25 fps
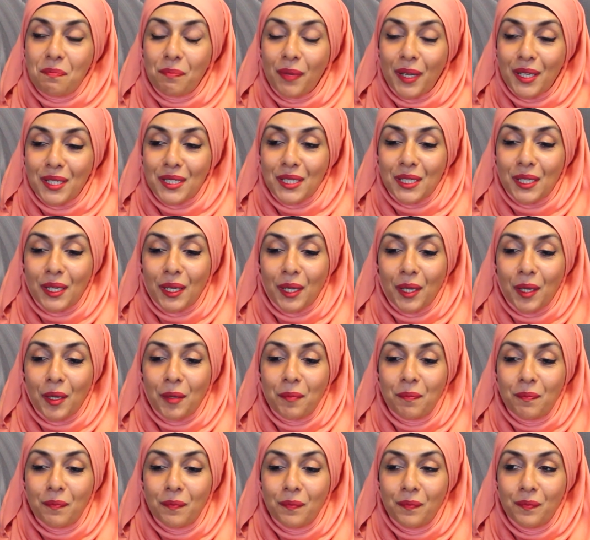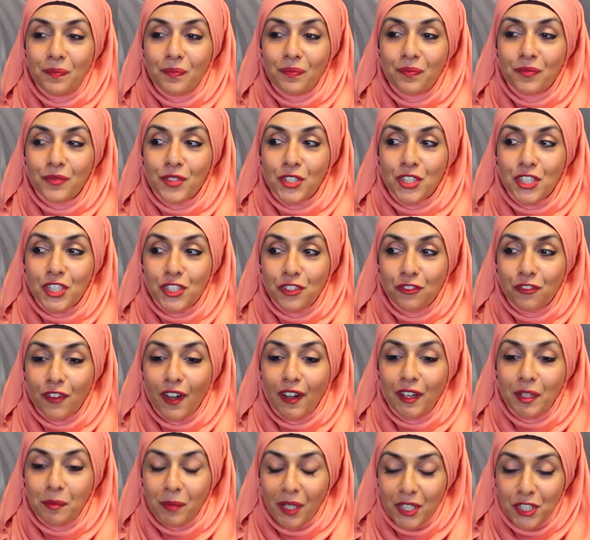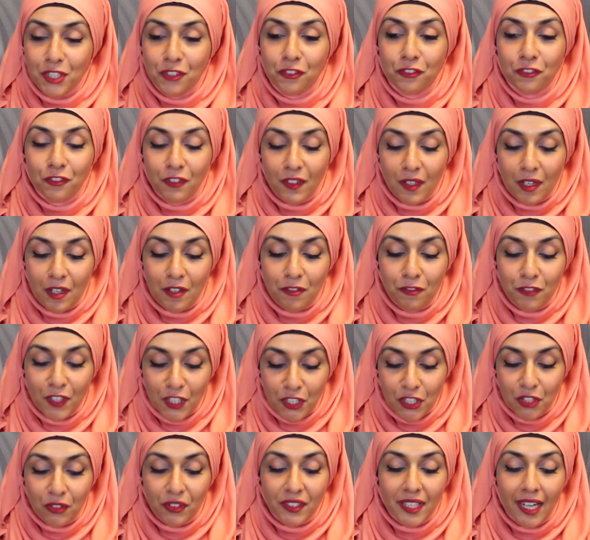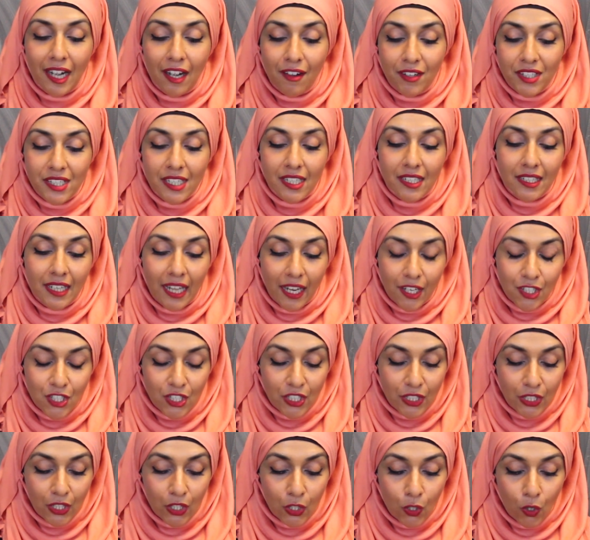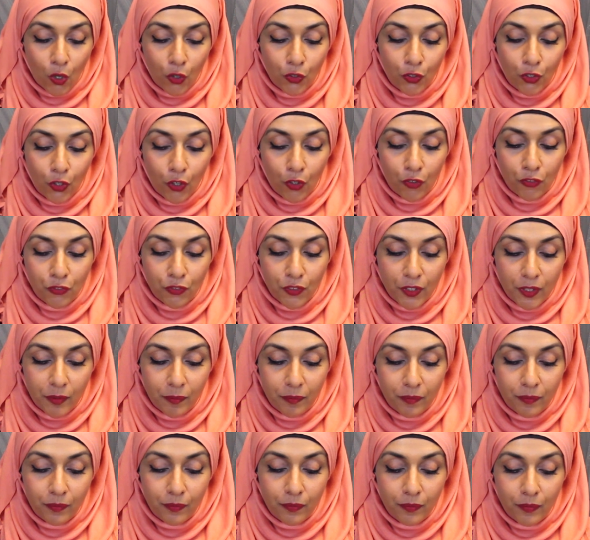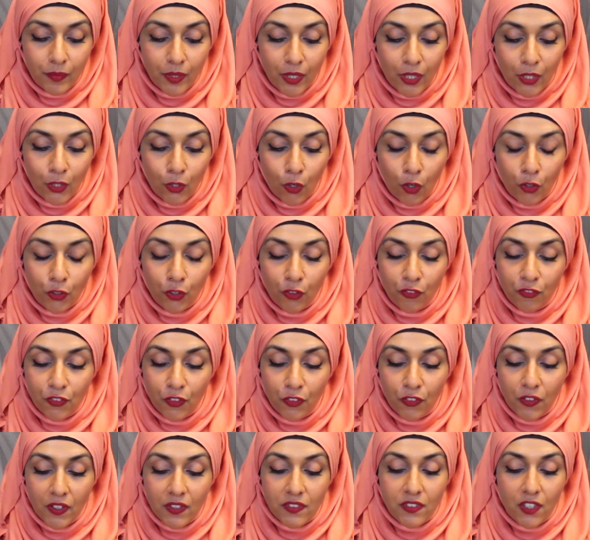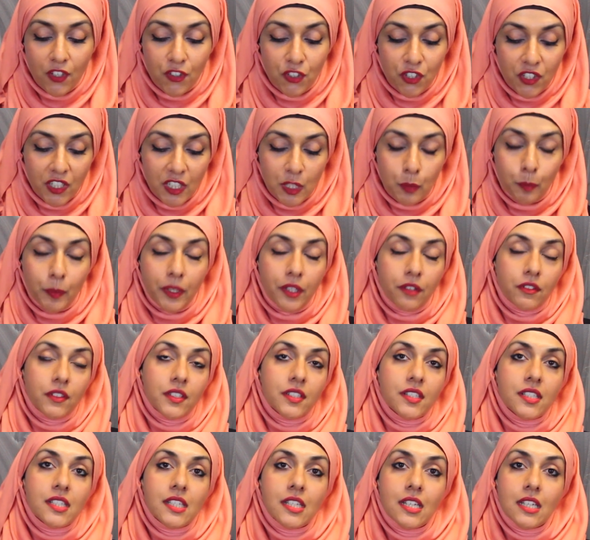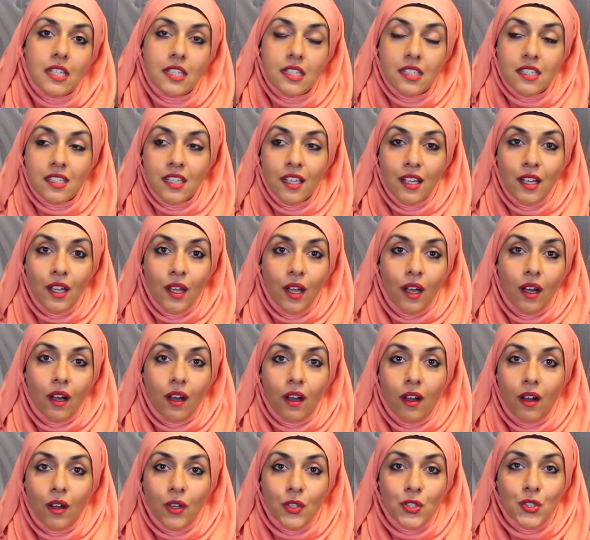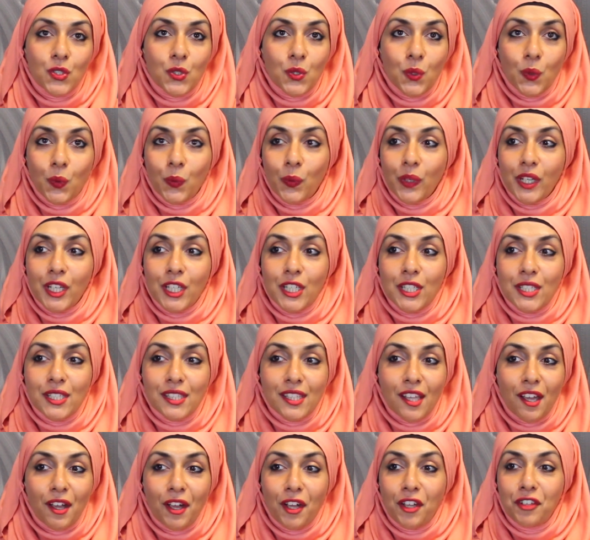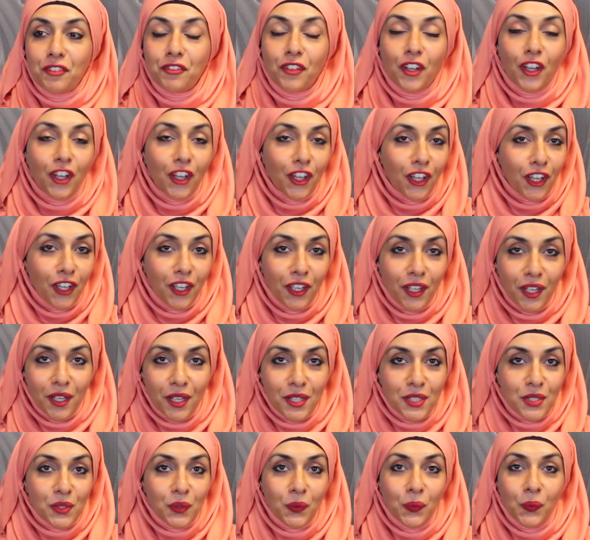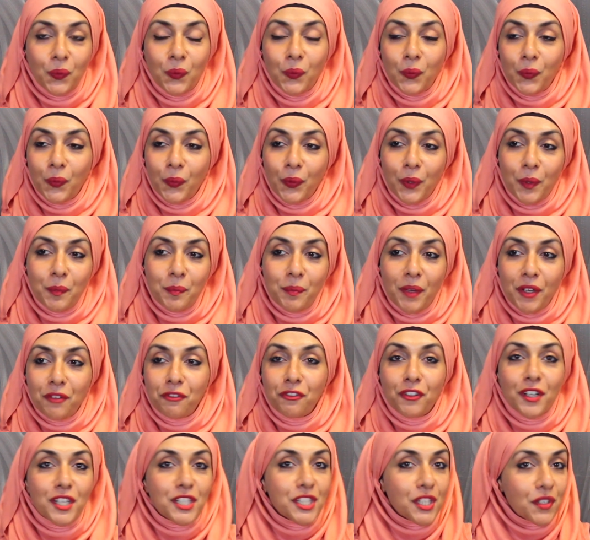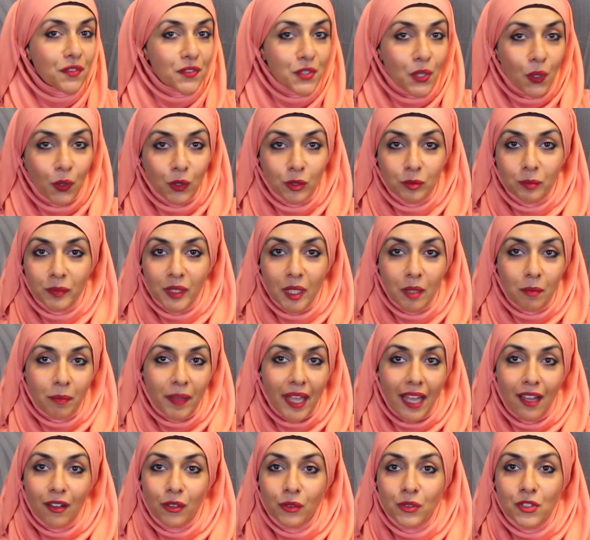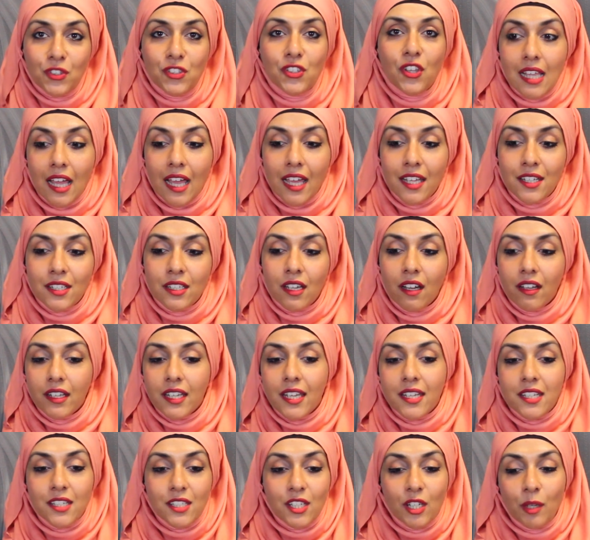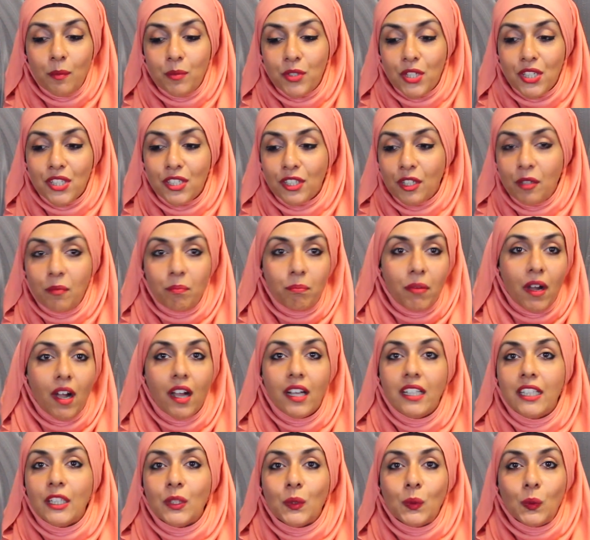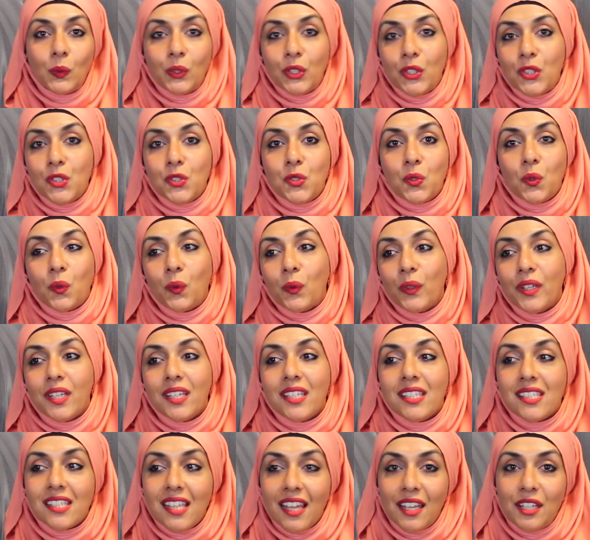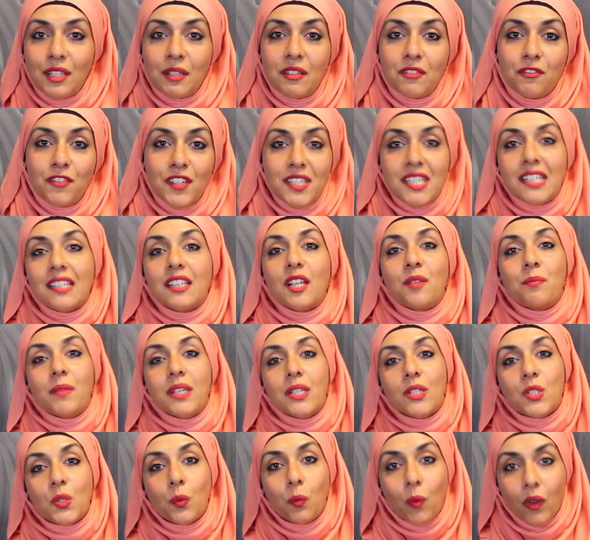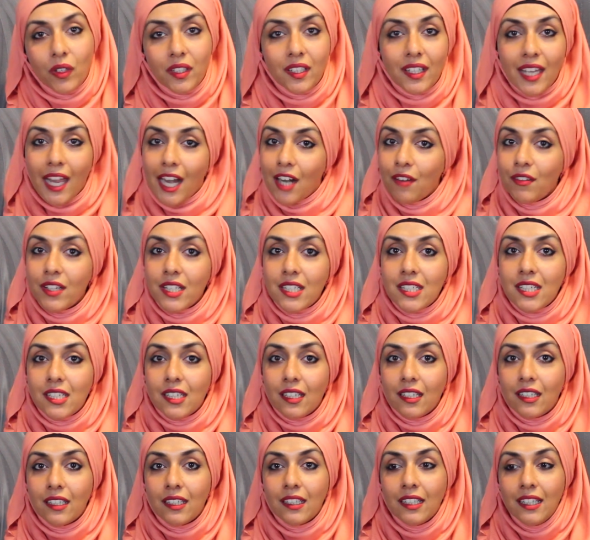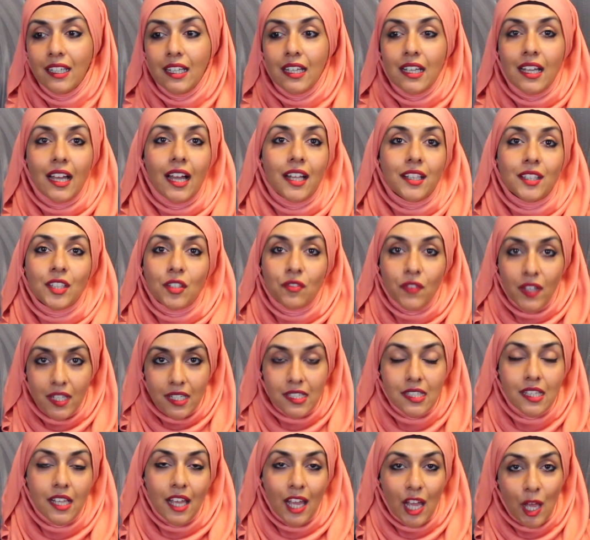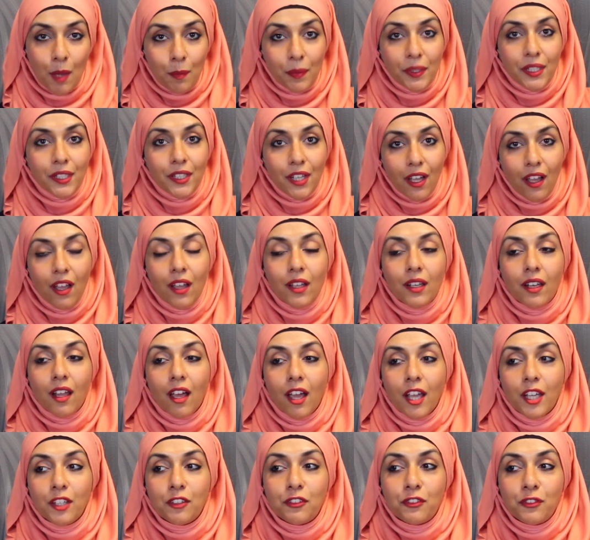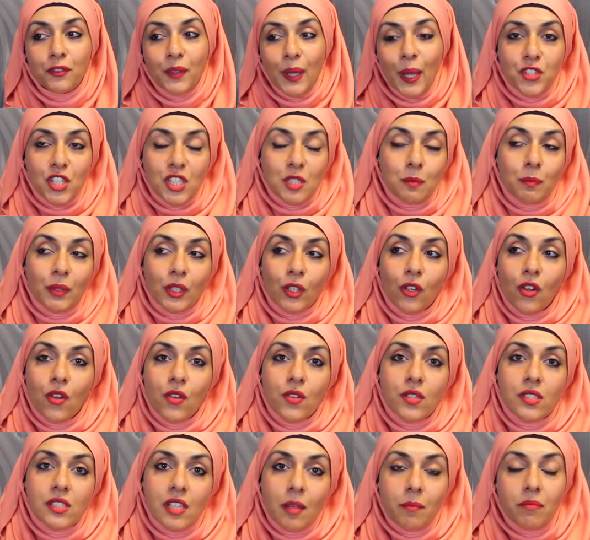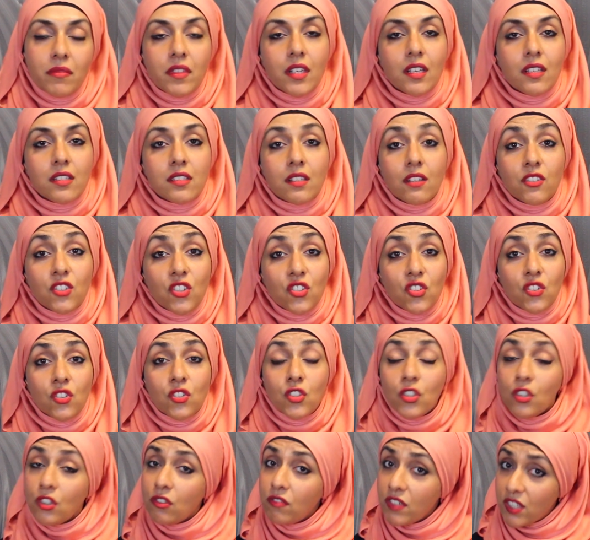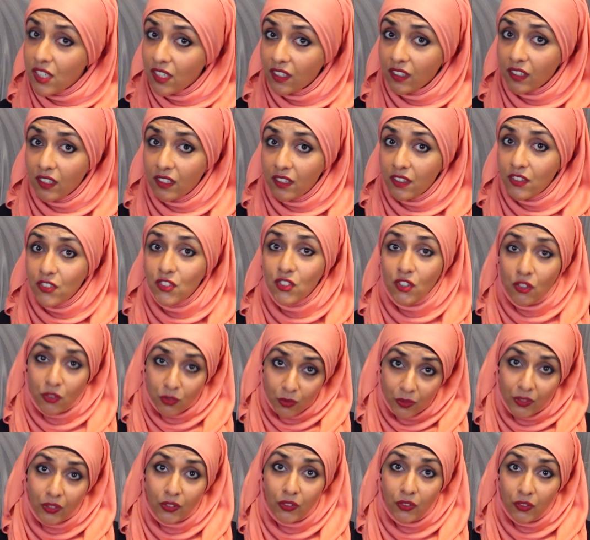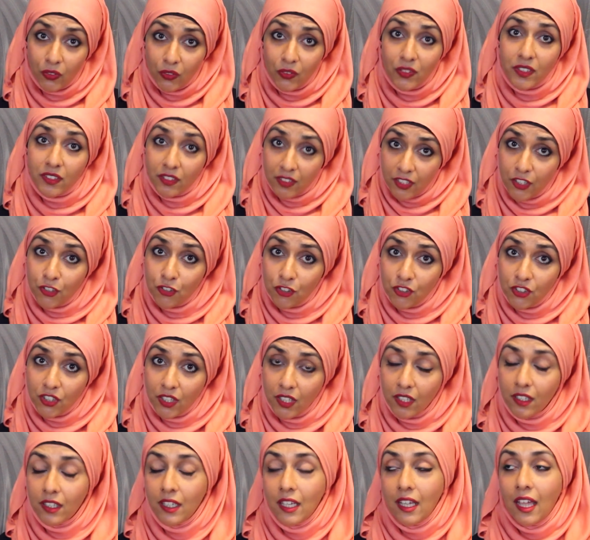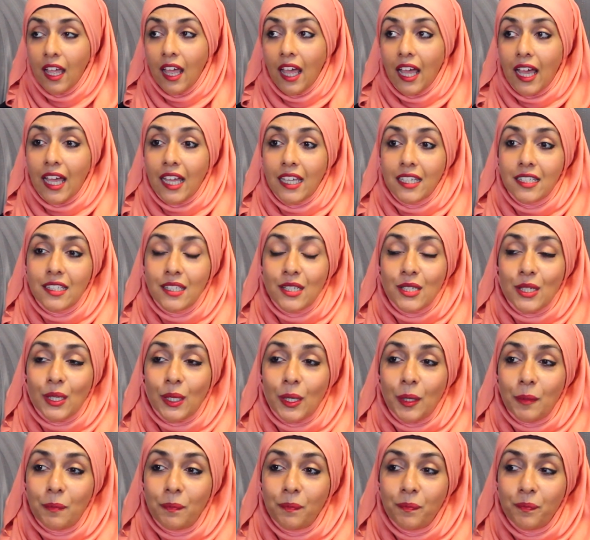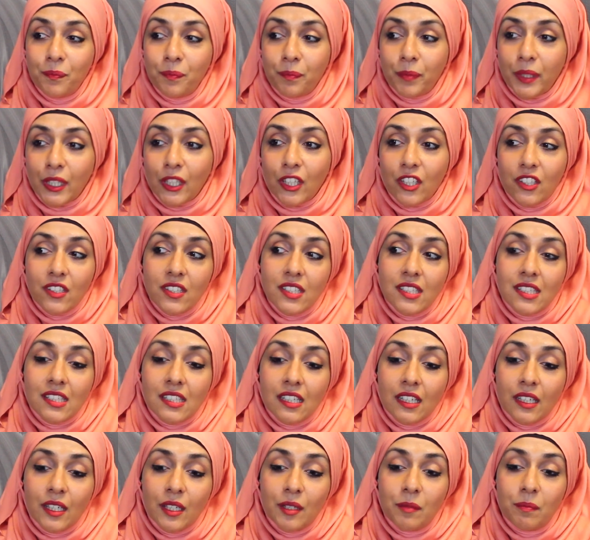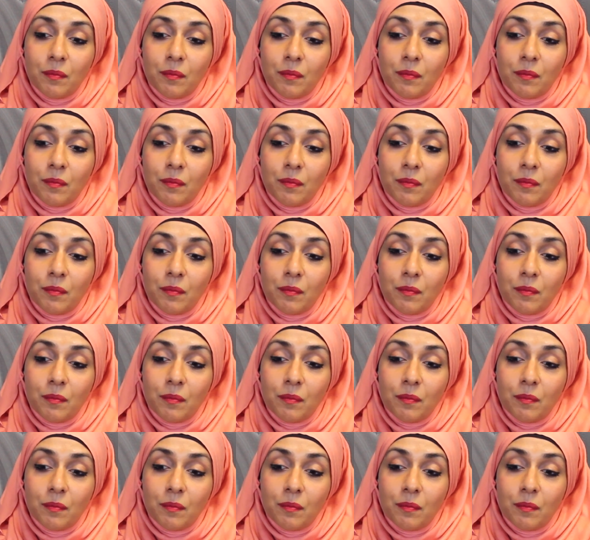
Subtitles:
but she's very much a fictional character, and actually a lot of the things that she experiences are stories that I've heard or my friends have told me about, and I ended up just compiling all these stories and fitting them into one character and the events that happen in her life, just because some things are just too ridiculous not to include in literature, and because